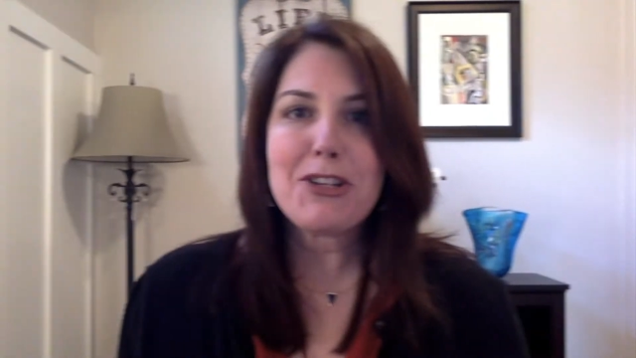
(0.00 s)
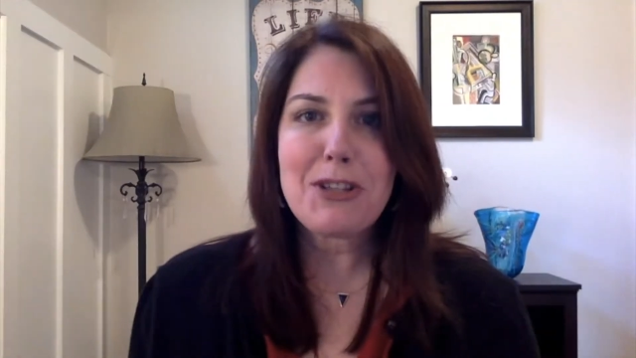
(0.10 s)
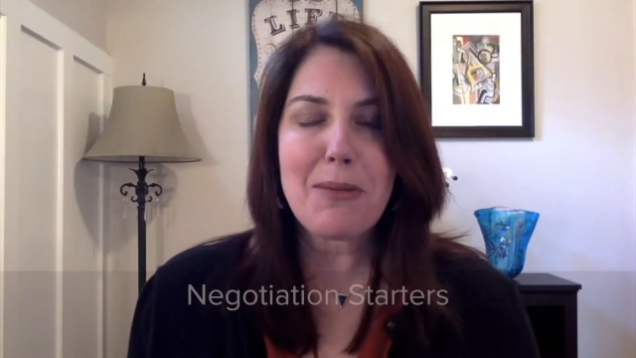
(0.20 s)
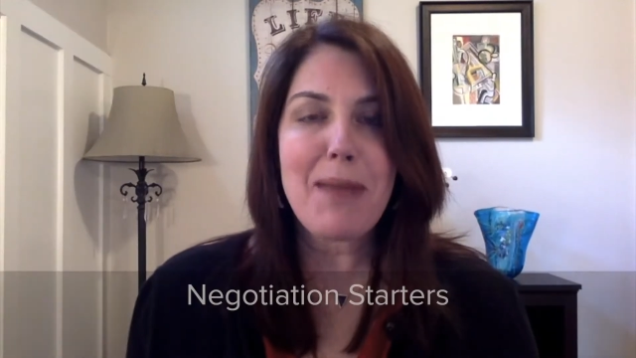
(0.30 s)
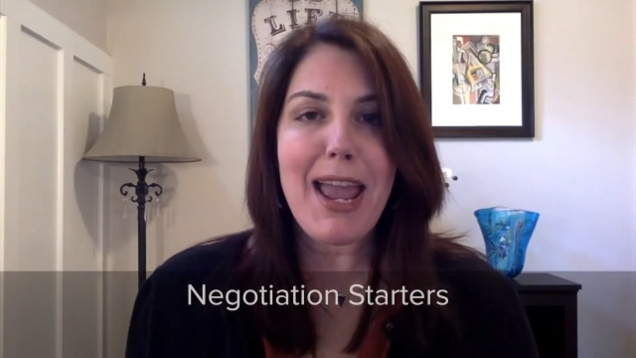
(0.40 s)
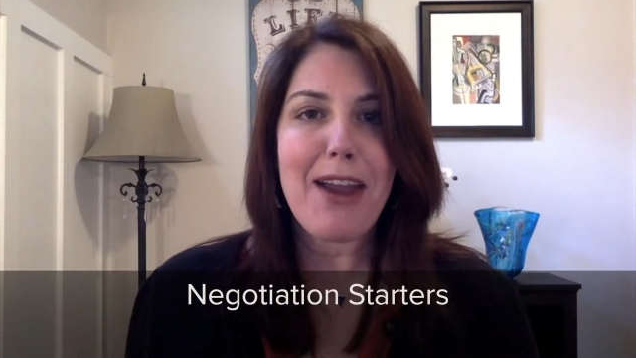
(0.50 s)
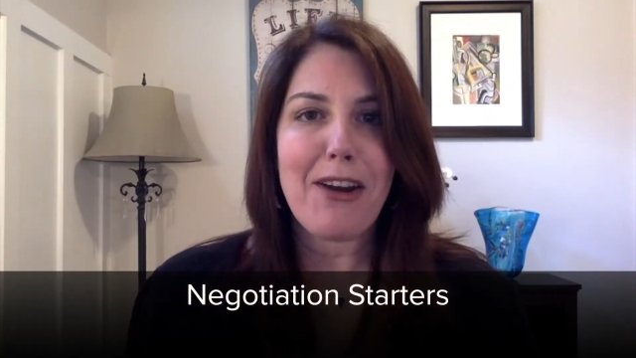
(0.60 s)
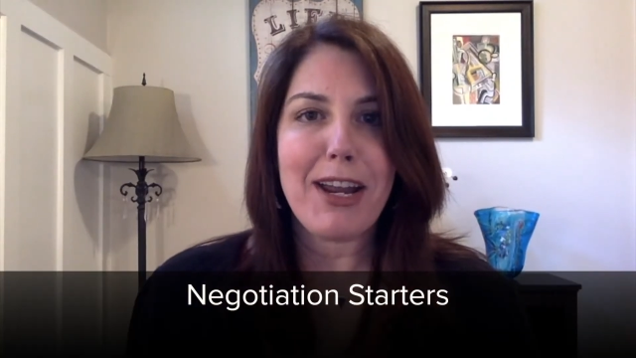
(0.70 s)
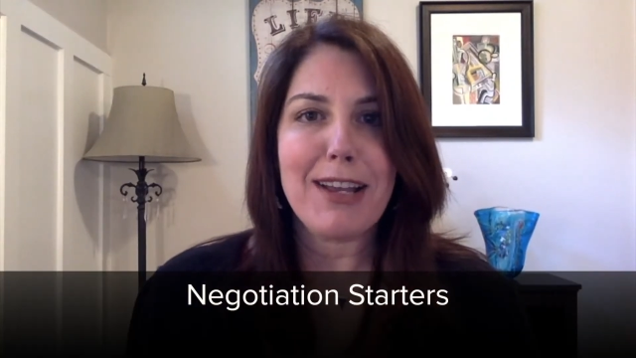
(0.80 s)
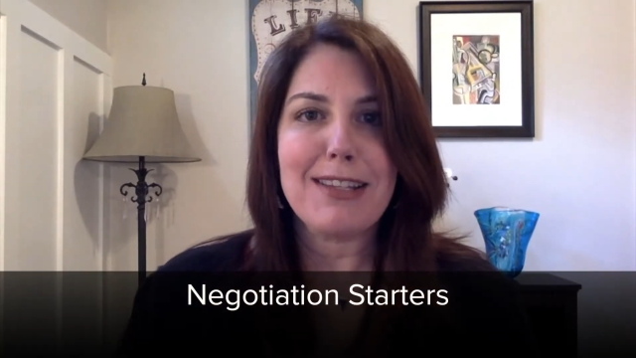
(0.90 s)
some
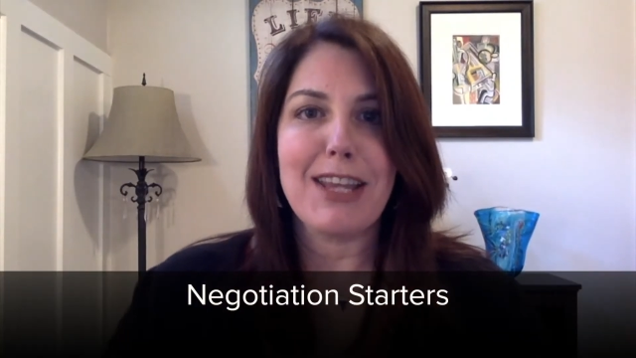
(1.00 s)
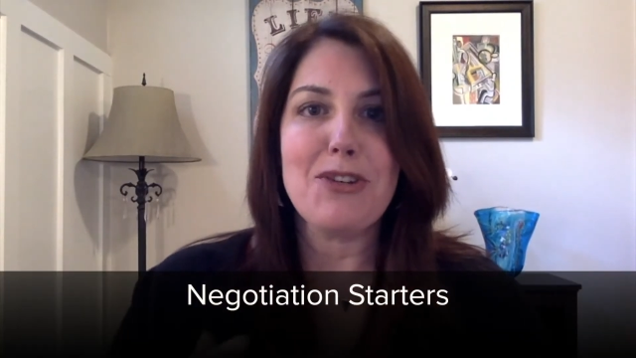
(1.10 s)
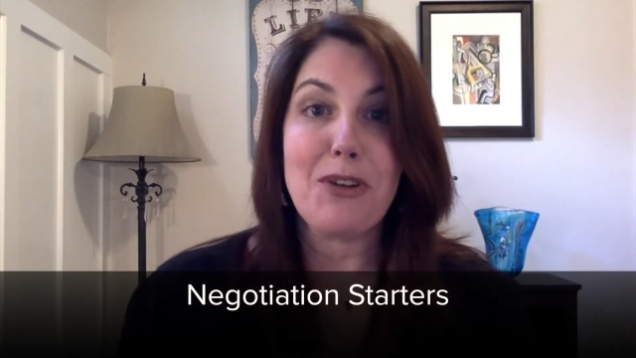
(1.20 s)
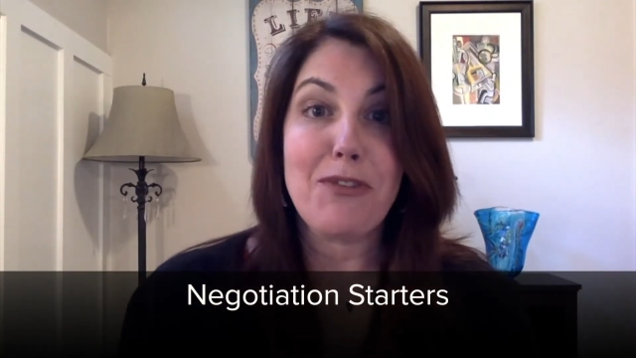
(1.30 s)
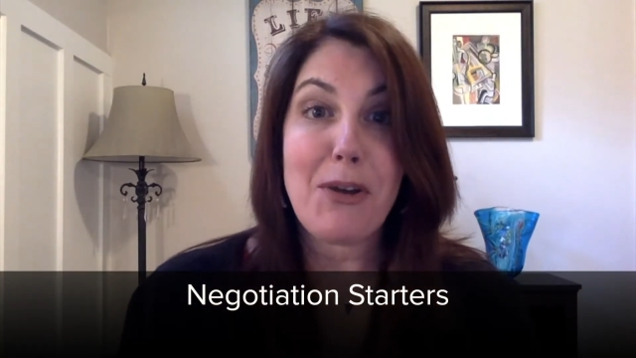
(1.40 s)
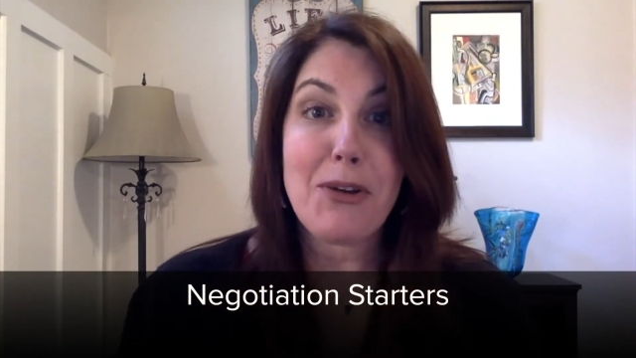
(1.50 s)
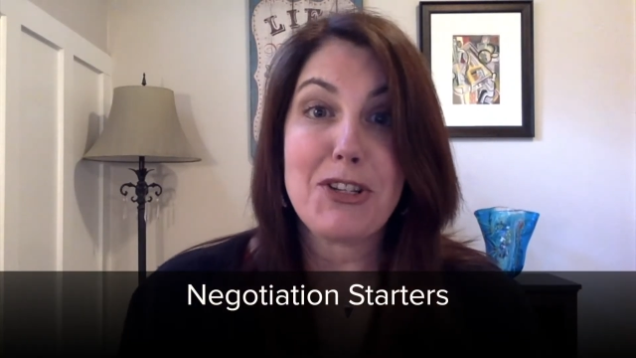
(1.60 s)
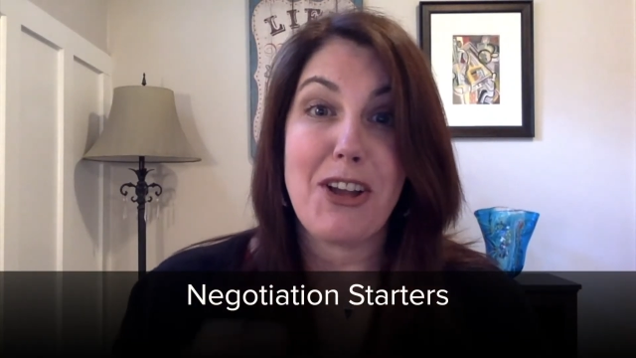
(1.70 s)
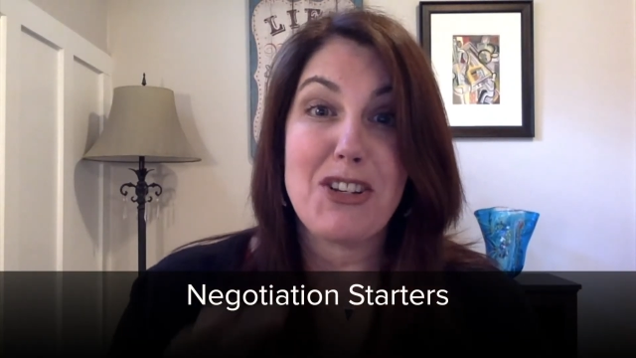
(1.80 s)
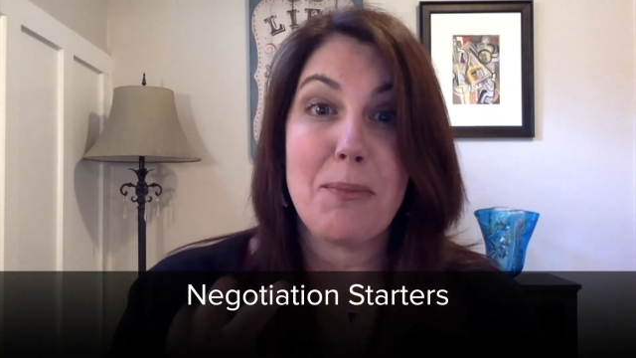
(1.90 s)
areas that you could
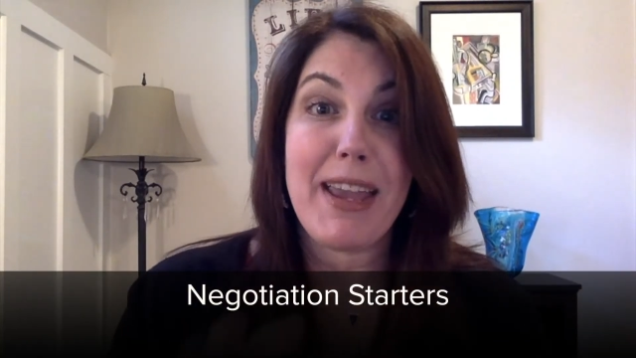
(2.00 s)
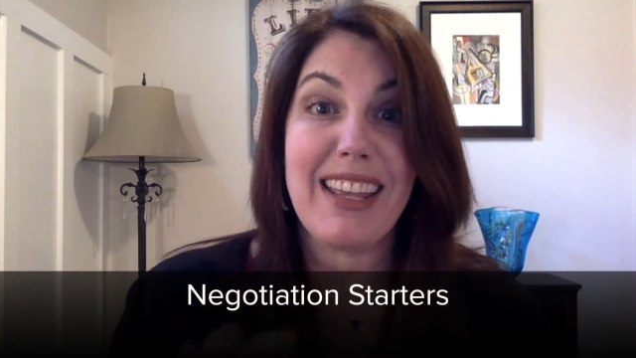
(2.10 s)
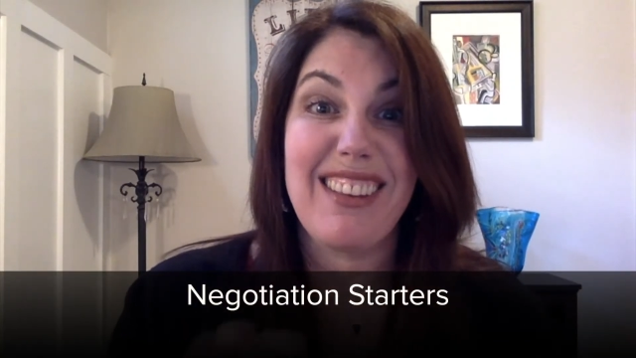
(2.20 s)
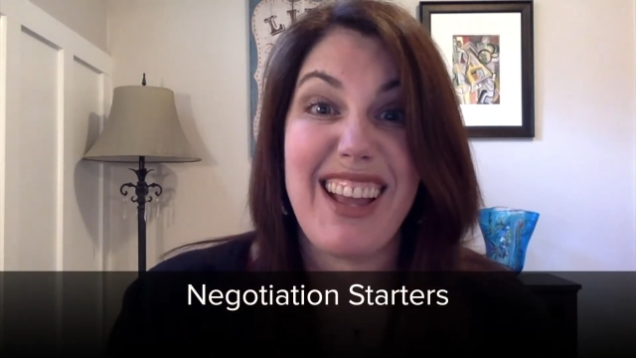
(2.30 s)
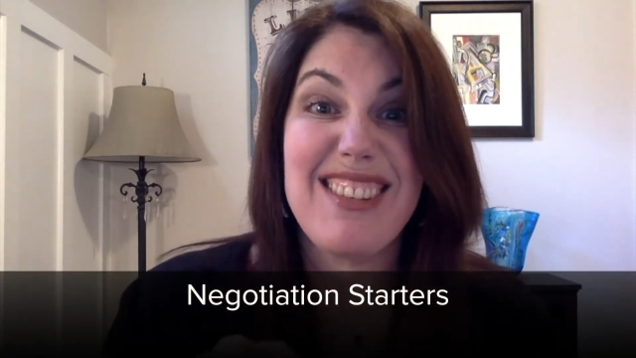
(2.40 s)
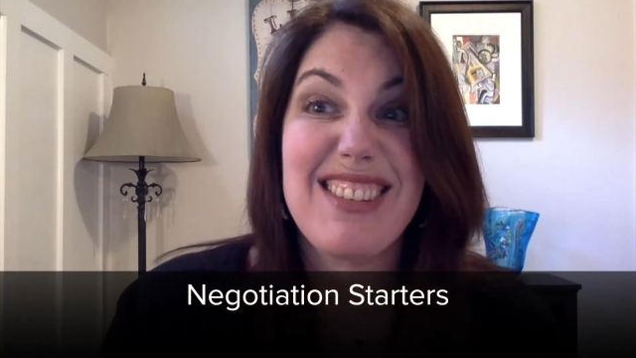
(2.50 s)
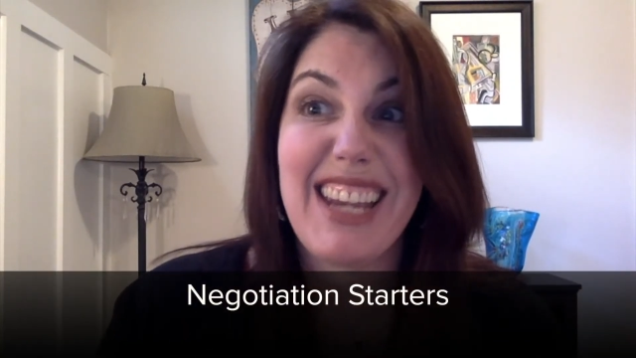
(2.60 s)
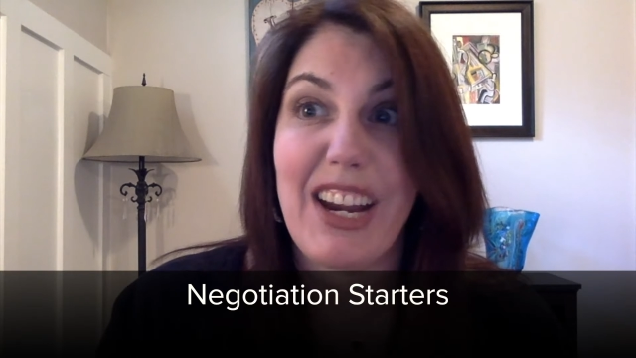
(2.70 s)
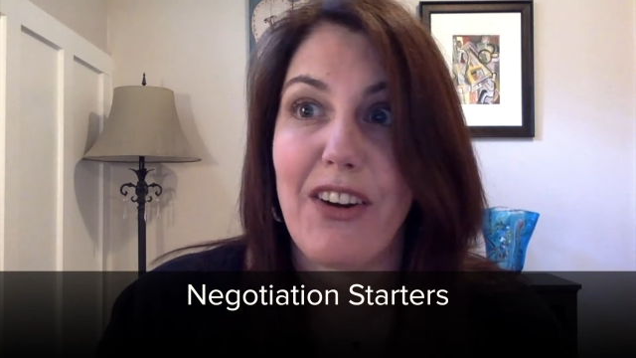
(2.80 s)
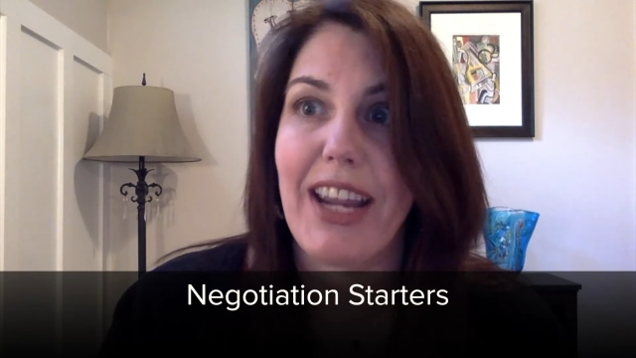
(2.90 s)
focus on to make it less
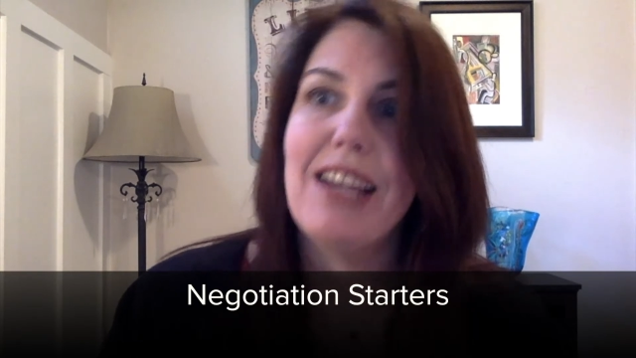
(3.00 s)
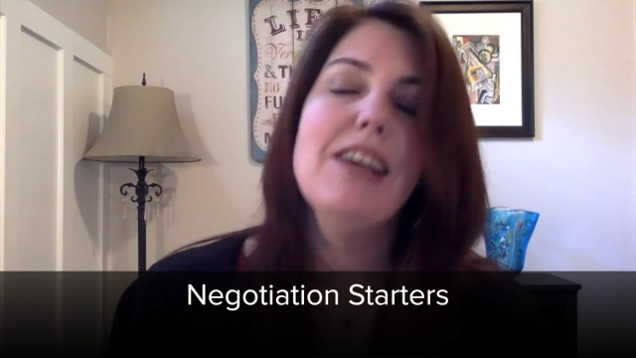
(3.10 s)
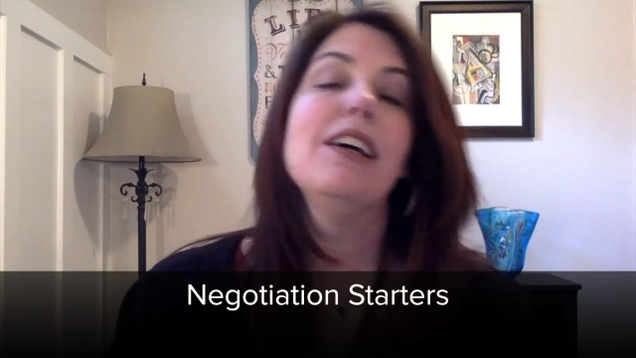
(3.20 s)
scary.